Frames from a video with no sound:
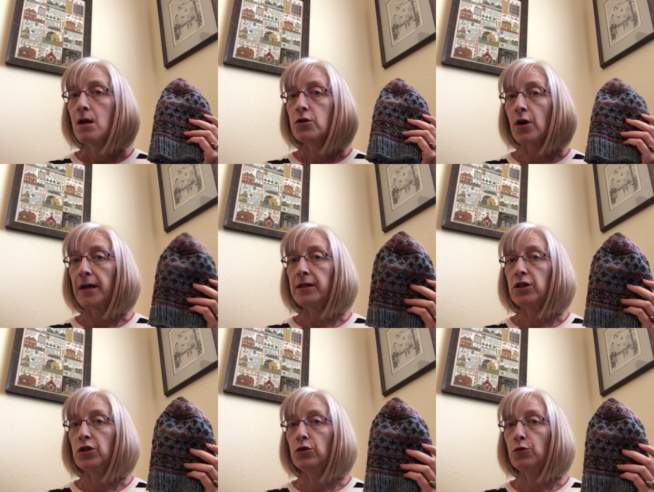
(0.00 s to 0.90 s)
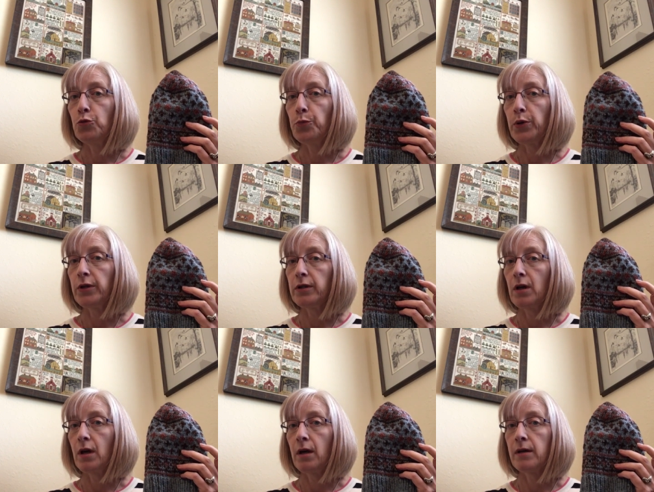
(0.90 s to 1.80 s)
trying to put
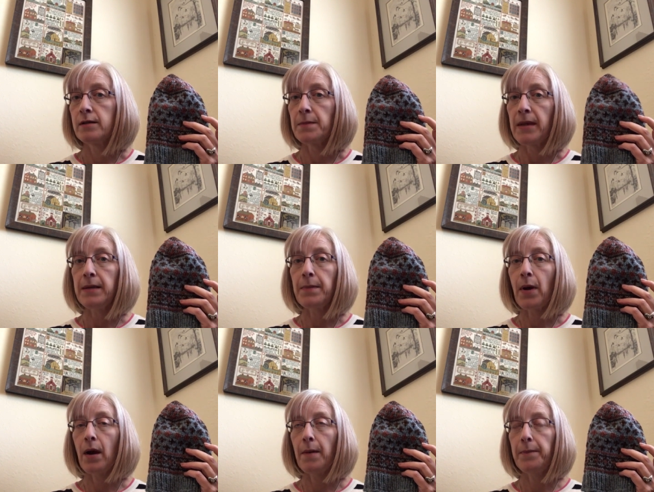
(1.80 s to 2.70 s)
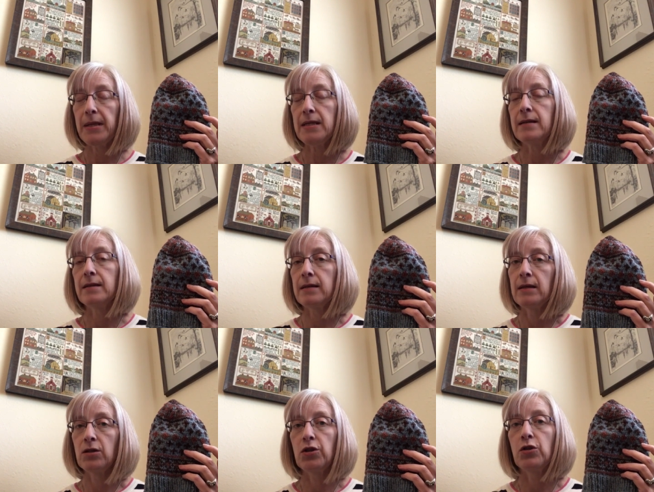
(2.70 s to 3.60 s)
as many pieces
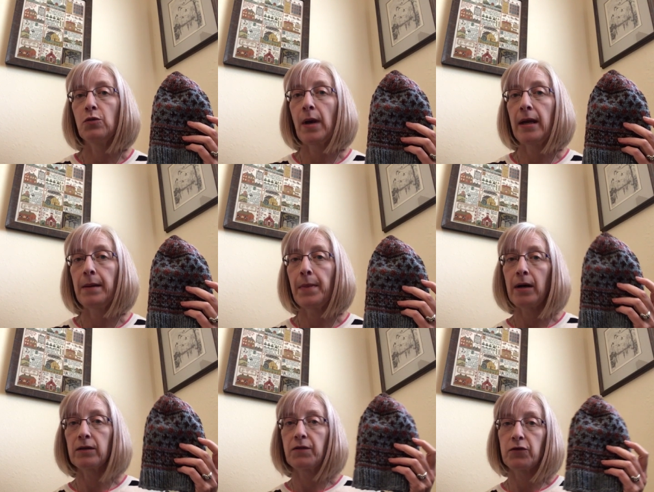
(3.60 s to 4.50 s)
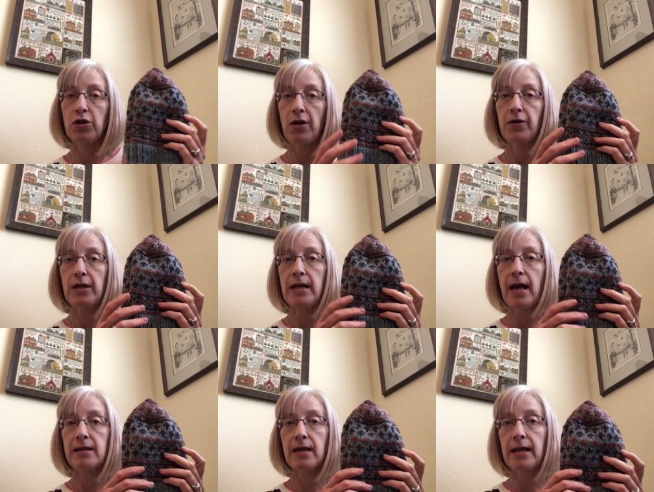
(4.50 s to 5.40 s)
into a box for charity
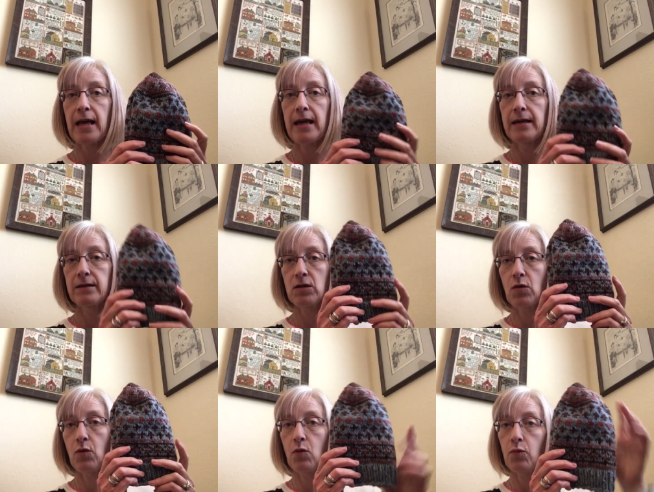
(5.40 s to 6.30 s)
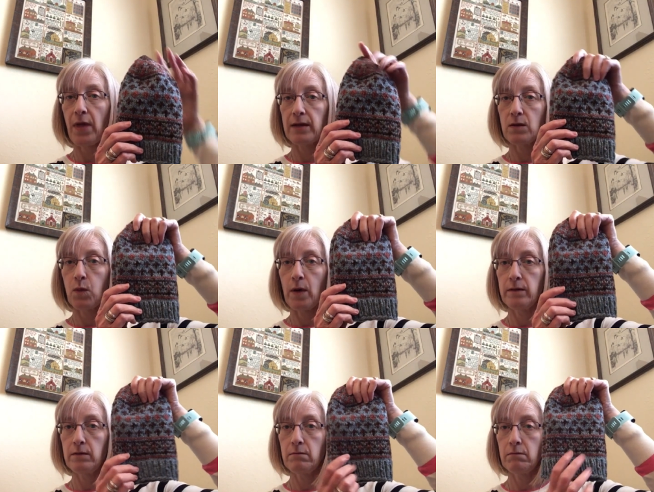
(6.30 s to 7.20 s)
as I can. So that's
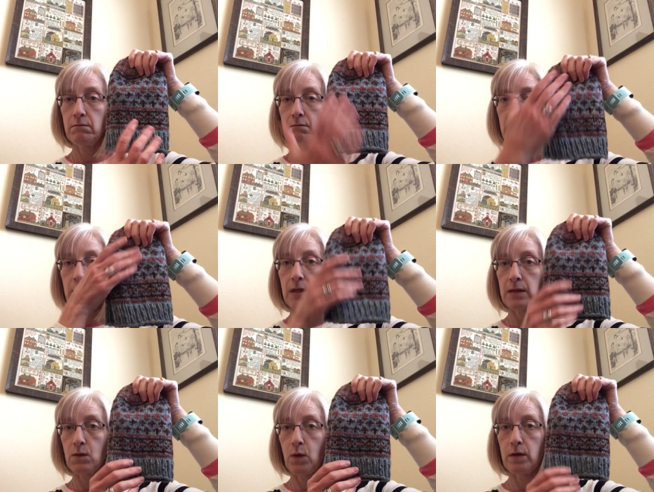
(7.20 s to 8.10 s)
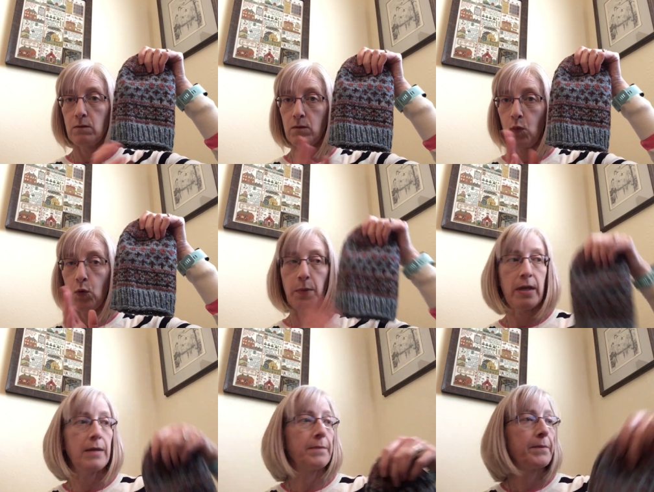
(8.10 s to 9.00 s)
what this one will
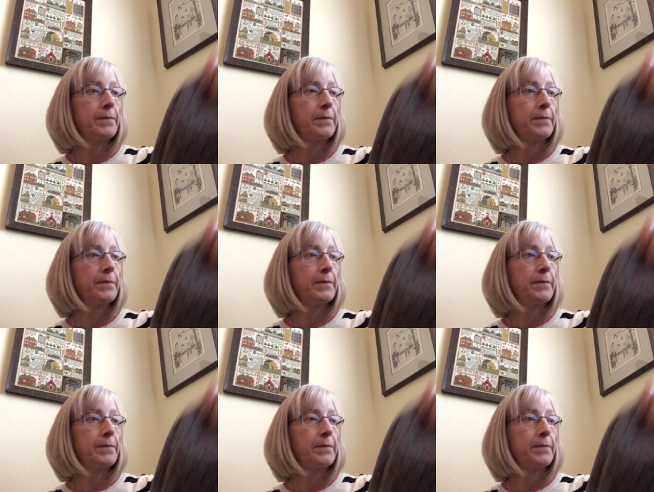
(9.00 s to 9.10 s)
be.